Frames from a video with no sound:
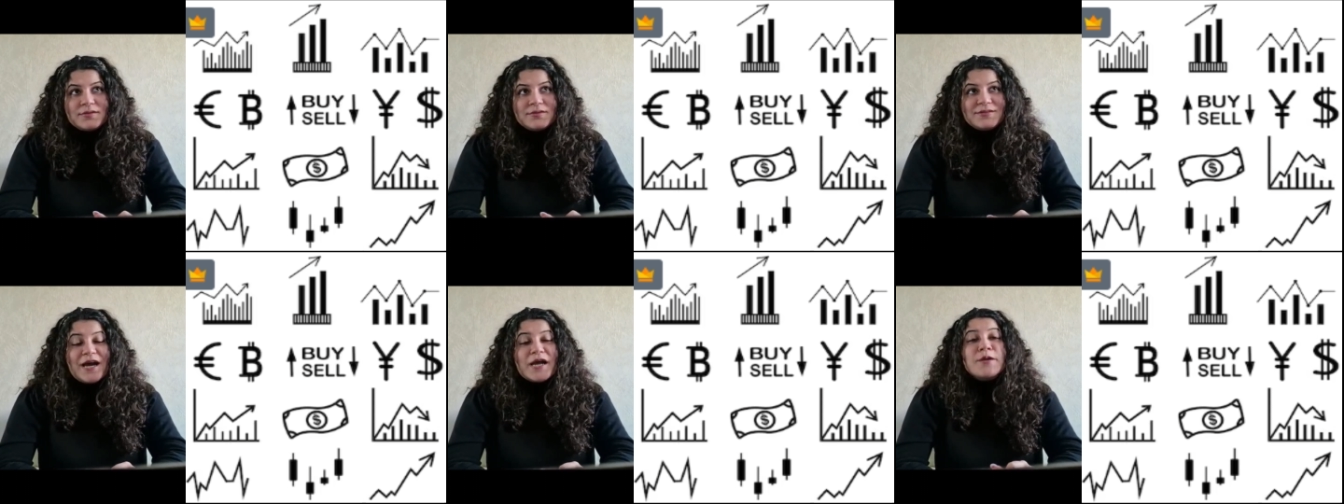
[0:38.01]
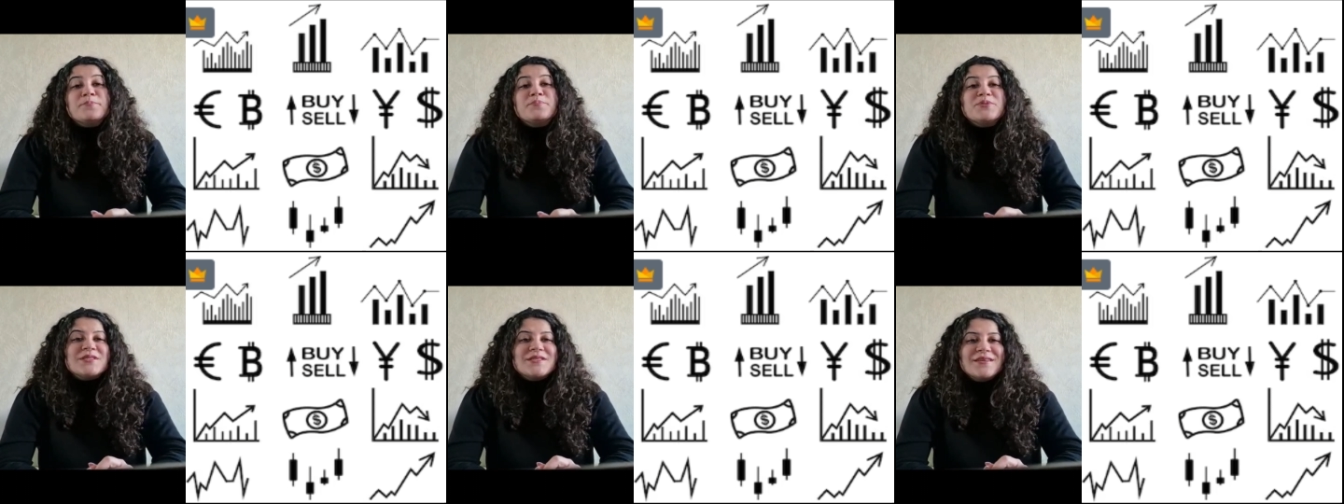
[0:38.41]

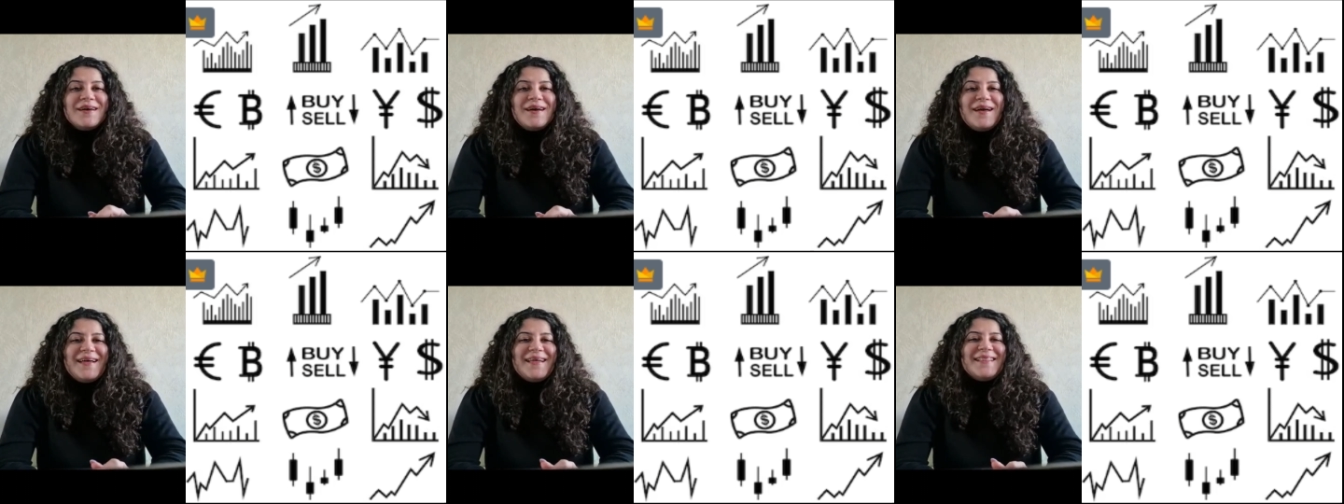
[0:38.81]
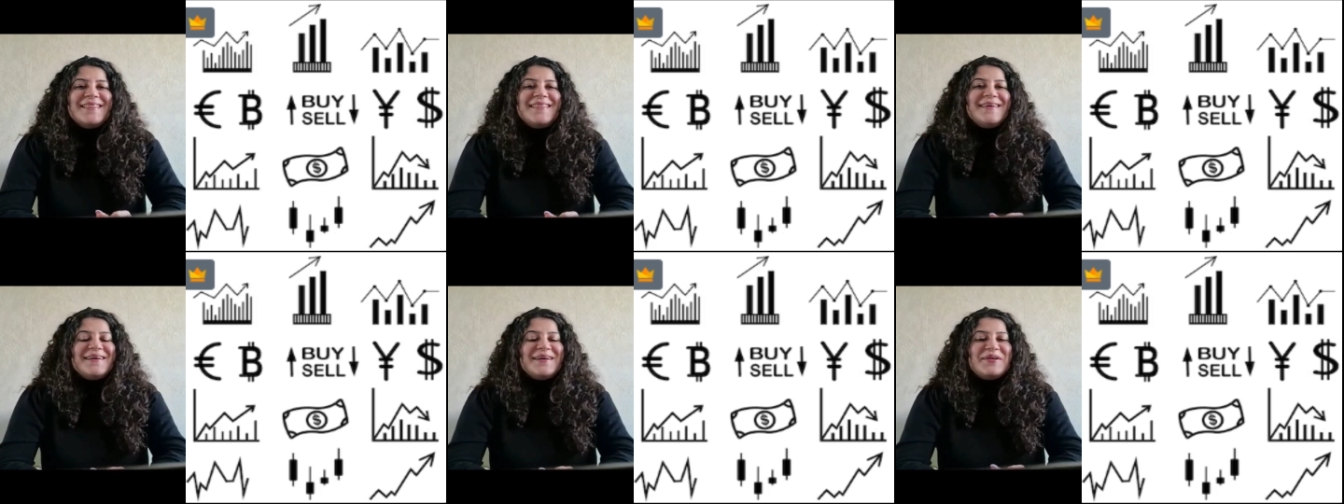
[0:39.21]
types,
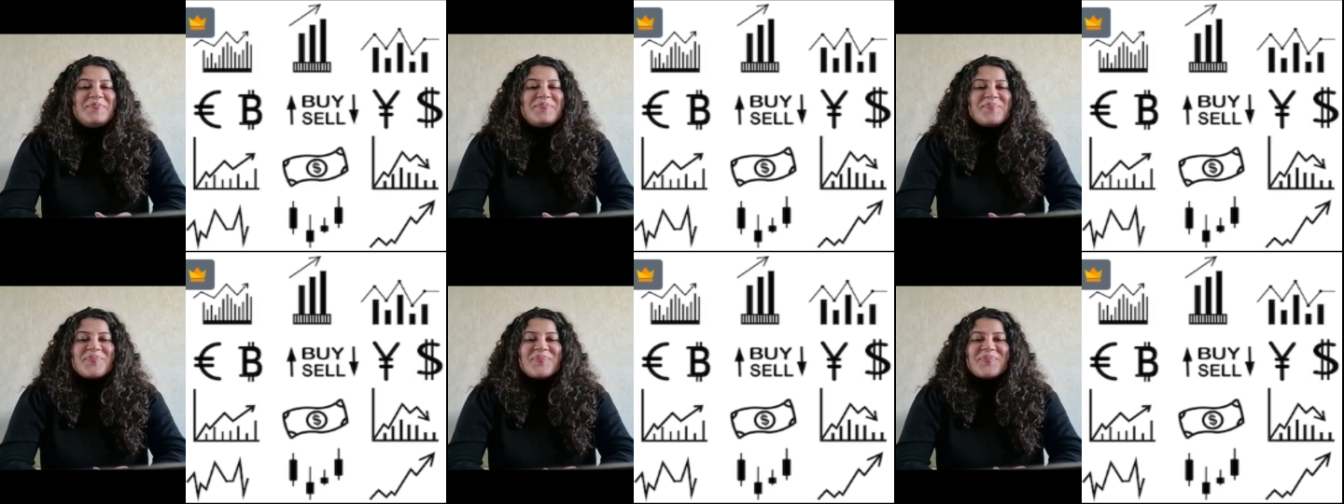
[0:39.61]
and some